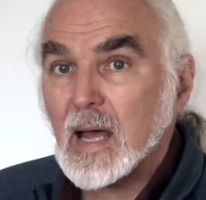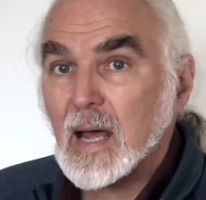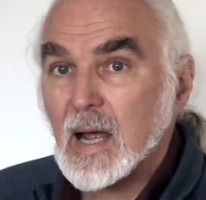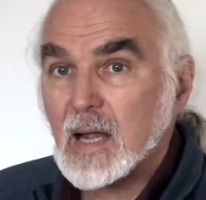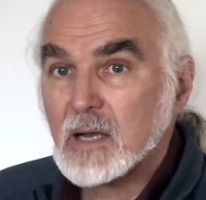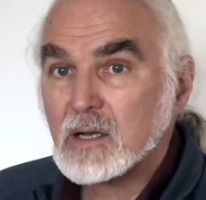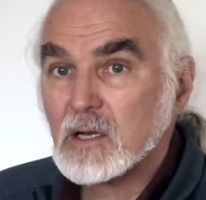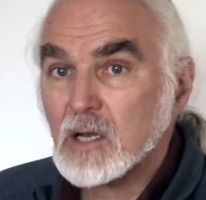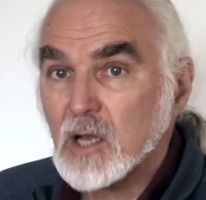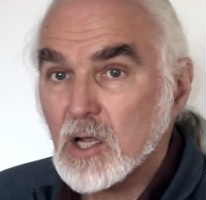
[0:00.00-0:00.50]

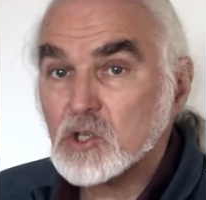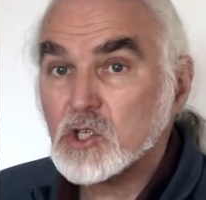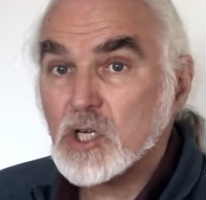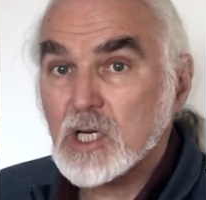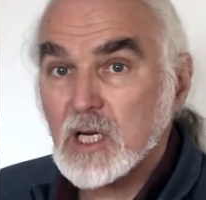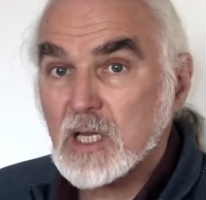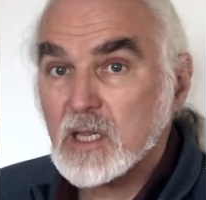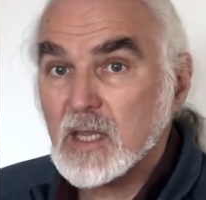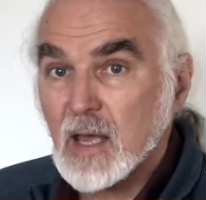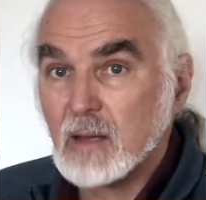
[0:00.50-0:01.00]
And
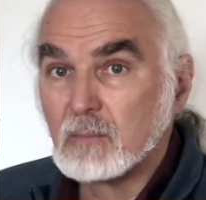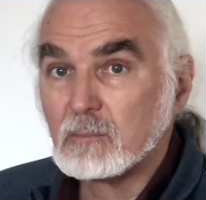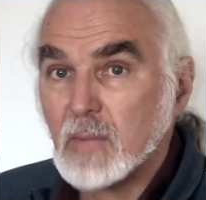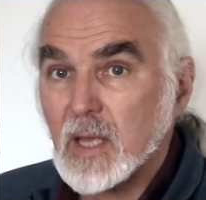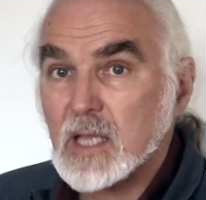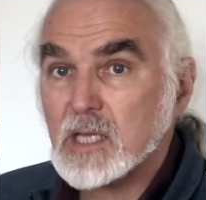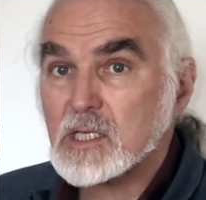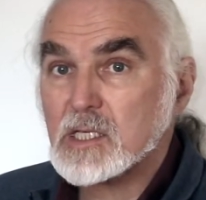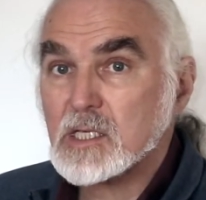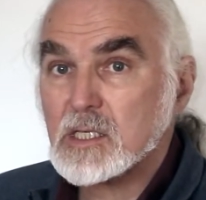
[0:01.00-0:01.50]
logically that
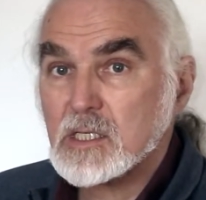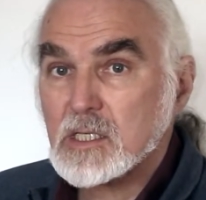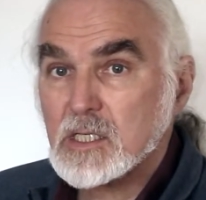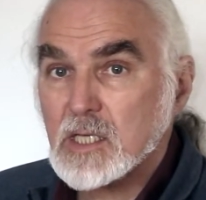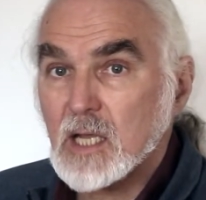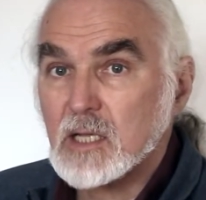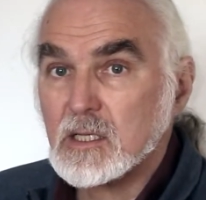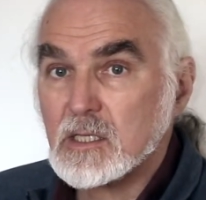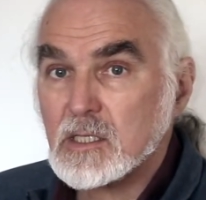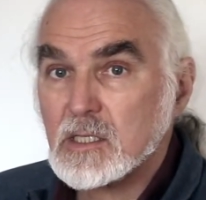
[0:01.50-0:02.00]
makes
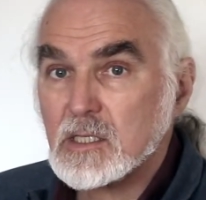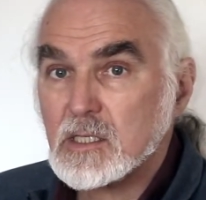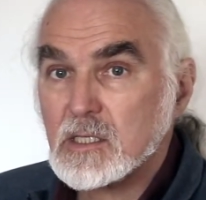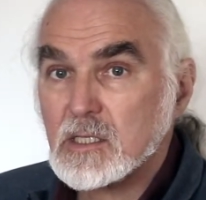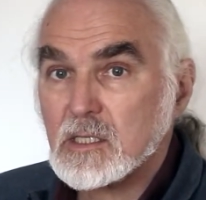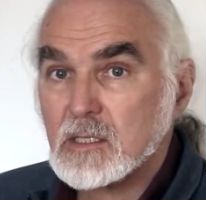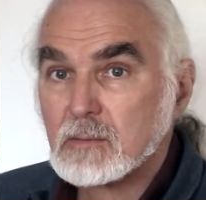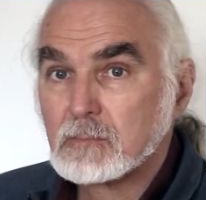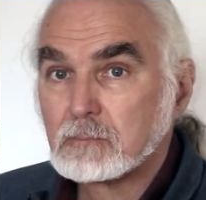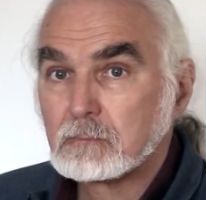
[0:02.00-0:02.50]

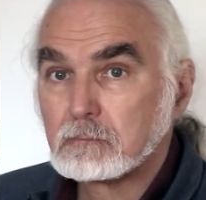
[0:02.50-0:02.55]
sense.